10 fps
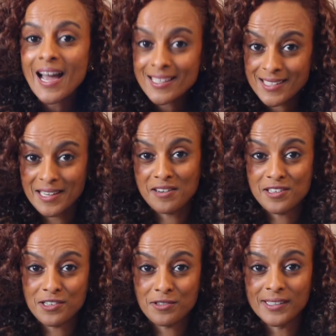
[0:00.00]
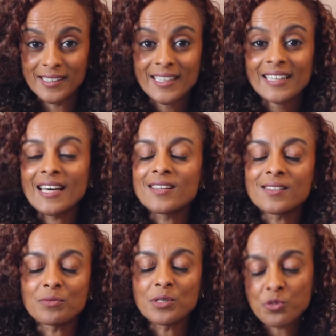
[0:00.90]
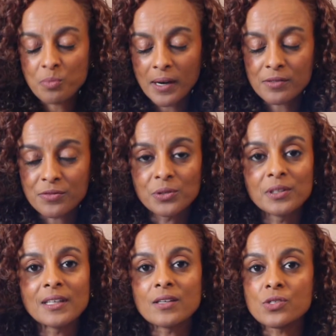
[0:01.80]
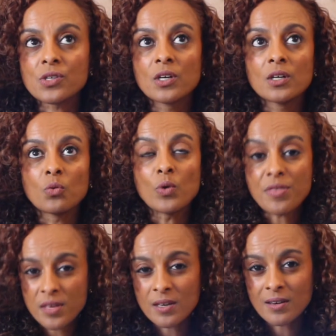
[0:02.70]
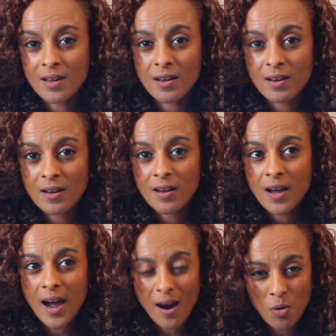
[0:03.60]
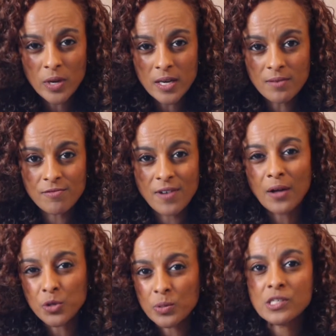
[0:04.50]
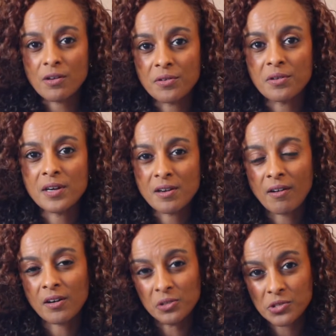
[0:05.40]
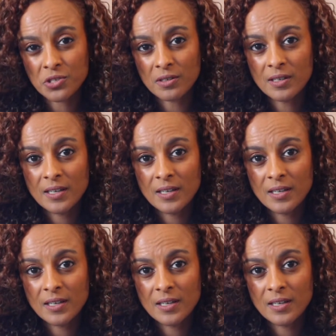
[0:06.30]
as an Eritrean that is respectful, that is within how we value each other in our culture.